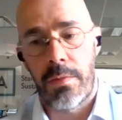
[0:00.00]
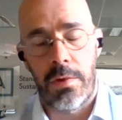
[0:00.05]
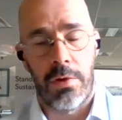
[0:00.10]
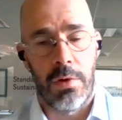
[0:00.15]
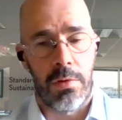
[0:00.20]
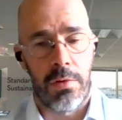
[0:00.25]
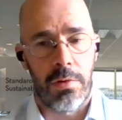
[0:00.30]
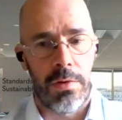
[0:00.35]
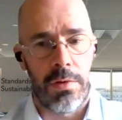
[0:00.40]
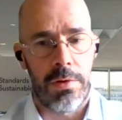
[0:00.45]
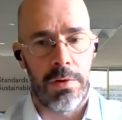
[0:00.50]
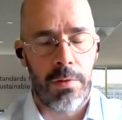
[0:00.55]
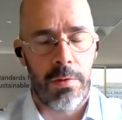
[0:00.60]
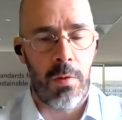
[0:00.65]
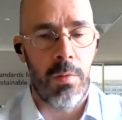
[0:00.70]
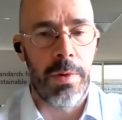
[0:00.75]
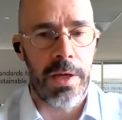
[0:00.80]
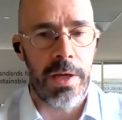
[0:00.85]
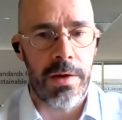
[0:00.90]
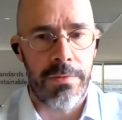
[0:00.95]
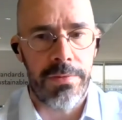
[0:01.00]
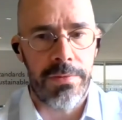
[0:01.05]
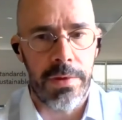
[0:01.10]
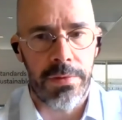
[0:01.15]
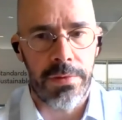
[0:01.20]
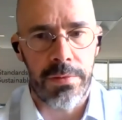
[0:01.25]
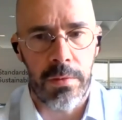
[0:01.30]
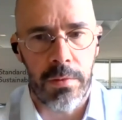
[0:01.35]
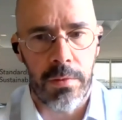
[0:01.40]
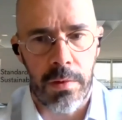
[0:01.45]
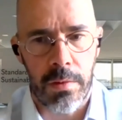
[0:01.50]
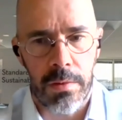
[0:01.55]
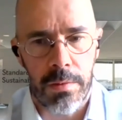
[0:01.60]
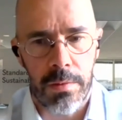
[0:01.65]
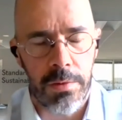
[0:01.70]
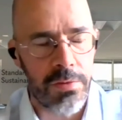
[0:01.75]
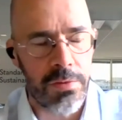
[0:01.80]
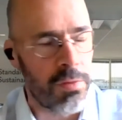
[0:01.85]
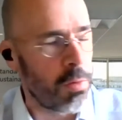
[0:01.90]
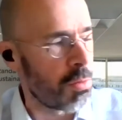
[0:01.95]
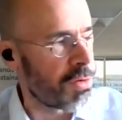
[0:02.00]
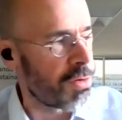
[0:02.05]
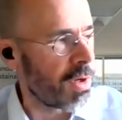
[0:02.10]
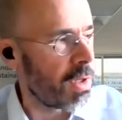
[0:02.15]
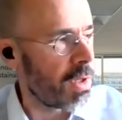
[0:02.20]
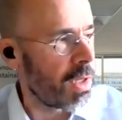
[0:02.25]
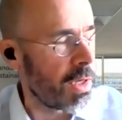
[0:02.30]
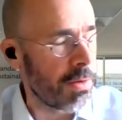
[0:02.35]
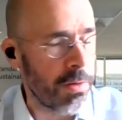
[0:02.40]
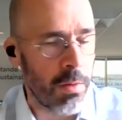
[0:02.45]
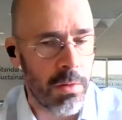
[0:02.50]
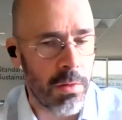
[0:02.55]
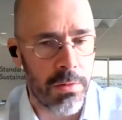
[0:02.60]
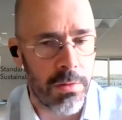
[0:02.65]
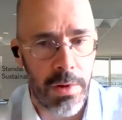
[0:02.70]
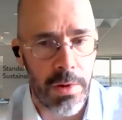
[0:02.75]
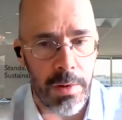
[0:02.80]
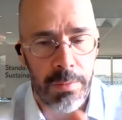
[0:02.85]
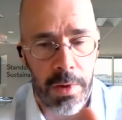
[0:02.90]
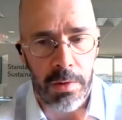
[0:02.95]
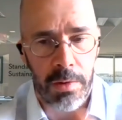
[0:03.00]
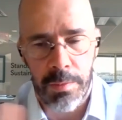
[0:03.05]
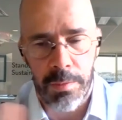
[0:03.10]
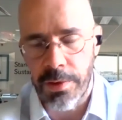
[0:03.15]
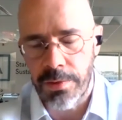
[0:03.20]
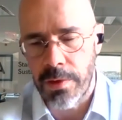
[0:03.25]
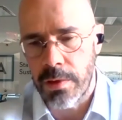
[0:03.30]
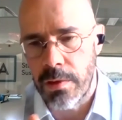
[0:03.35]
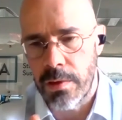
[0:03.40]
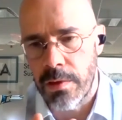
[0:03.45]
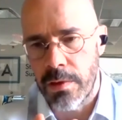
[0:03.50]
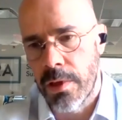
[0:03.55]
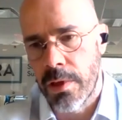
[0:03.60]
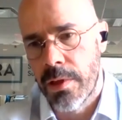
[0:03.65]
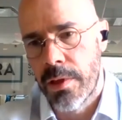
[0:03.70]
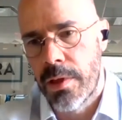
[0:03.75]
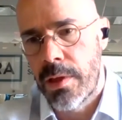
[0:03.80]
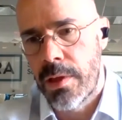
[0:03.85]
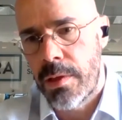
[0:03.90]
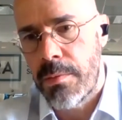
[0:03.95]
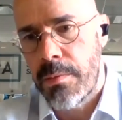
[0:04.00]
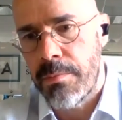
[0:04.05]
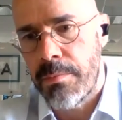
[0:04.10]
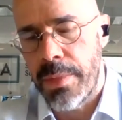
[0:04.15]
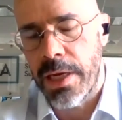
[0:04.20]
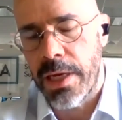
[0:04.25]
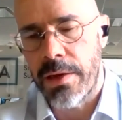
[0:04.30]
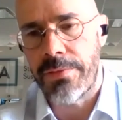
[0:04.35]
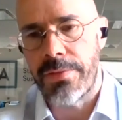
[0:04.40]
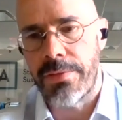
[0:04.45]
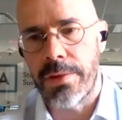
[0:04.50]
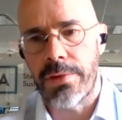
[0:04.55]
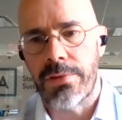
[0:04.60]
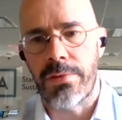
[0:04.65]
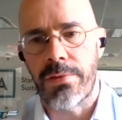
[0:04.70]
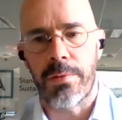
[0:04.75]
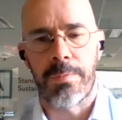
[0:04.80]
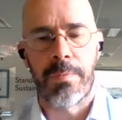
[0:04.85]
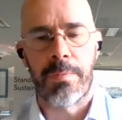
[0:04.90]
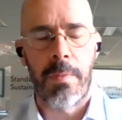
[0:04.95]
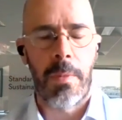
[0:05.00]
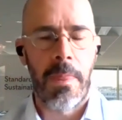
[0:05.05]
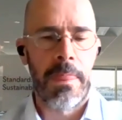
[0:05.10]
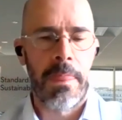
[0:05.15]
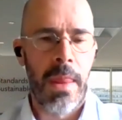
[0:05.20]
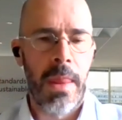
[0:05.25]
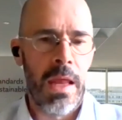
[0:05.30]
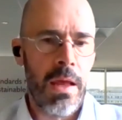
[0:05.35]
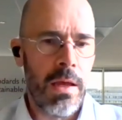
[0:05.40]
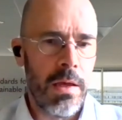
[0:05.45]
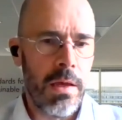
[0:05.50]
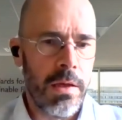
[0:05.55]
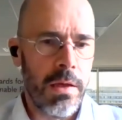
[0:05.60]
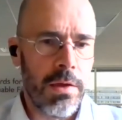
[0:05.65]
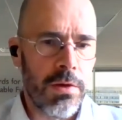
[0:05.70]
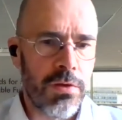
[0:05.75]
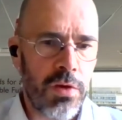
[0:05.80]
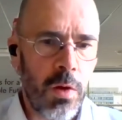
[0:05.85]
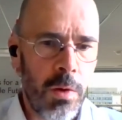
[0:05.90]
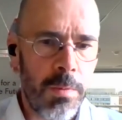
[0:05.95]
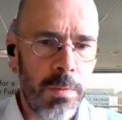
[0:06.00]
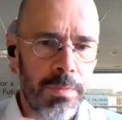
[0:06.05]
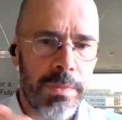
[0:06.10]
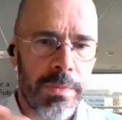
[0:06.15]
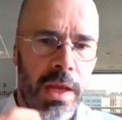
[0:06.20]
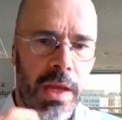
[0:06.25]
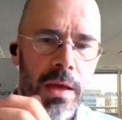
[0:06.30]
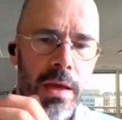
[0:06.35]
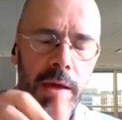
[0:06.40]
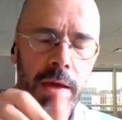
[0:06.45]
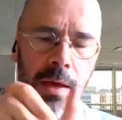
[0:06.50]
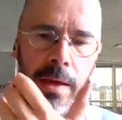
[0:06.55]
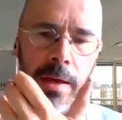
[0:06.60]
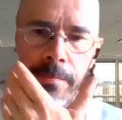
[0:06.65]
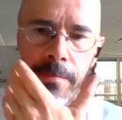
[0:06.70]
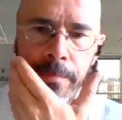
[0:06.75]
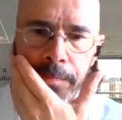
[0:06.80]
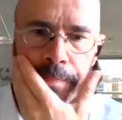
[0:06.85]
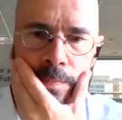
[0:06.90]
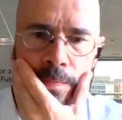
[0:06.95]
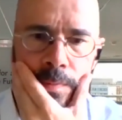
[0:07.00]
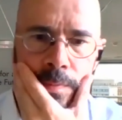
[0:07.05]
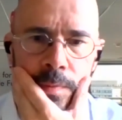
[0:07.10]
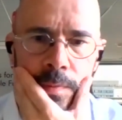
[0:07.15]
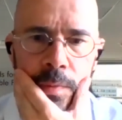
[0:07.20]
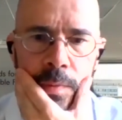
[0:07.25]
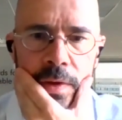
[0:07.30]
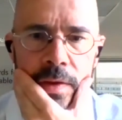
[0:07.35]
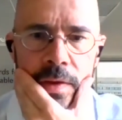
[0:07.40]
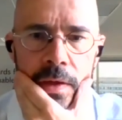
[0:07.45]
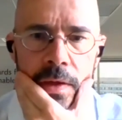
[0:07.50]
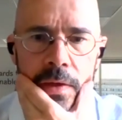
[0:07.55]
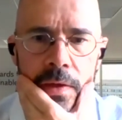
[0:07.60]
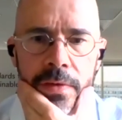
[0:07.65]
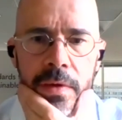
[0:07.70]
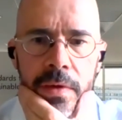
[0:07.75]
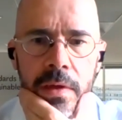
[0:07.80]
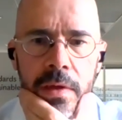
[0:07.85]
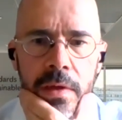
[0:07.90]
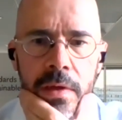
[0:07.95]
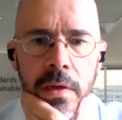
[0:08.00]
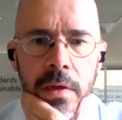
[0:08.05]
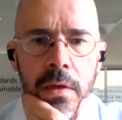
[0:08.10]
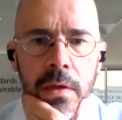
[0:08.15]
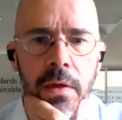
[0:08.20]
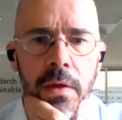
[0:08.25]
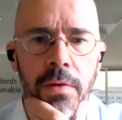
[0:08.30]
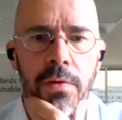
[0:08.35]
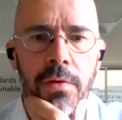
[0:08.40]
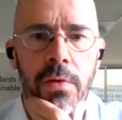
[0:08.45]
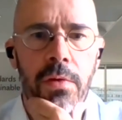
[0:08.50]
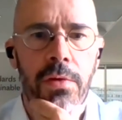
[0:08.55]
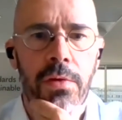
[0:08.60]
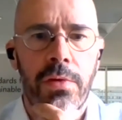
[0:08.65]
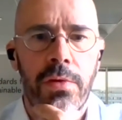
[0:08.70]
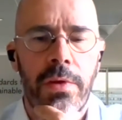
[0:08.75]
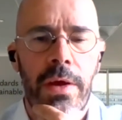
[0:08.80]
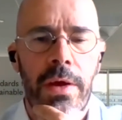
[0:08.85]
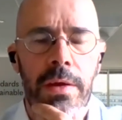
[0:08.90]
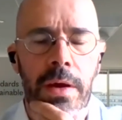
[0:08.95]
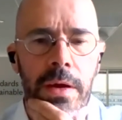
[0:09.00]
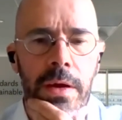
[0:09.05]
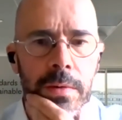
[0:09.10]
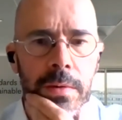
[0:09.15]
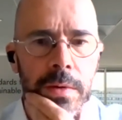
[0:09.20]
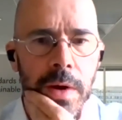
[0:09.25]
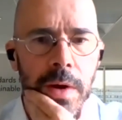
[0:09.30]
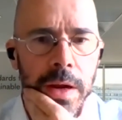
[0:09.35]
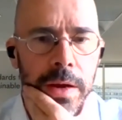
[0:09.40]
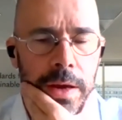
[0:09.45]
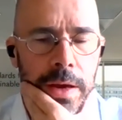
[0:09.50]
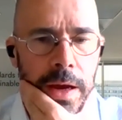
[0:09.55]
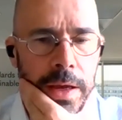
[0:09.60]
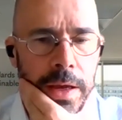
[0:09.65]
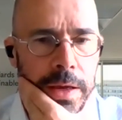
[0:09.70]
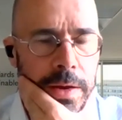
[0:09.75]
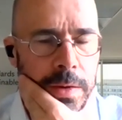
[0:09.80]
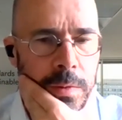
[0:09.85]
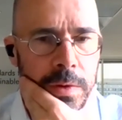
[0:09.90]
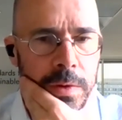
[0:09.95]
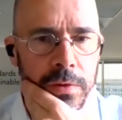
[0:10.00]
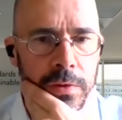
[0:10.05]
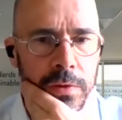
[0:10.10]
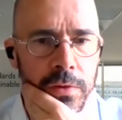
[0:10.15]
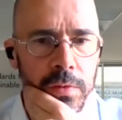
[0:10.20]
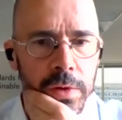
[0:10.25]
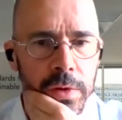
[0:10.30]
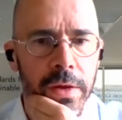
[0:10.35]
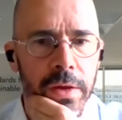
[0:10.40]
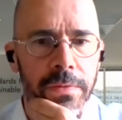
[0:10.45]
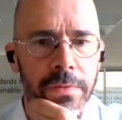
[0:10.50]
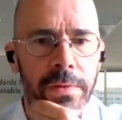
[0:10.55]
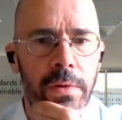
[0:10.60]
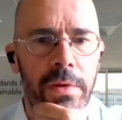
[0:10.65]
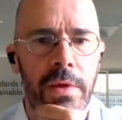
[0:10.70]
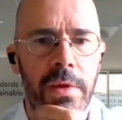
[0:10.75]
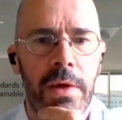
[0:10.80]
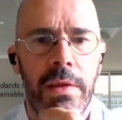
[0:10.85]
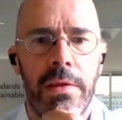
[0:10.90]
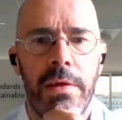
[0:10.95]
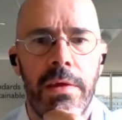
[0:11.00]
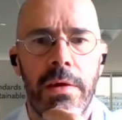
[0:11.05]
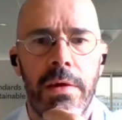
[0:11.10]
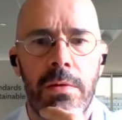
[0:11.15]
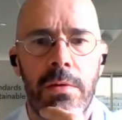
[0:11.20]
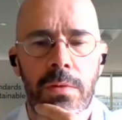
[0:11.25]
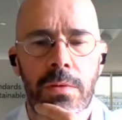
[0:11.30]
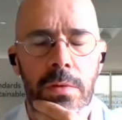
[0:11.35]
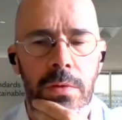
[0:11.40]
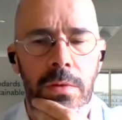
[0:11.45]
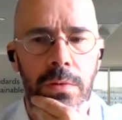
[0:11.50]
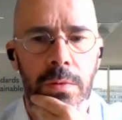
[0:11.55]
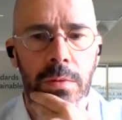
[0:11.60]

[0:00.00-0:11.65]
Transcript: the other co-benefits, no? the social and other environmental benefits. No? So with this introduction, I wanted to give you an idea on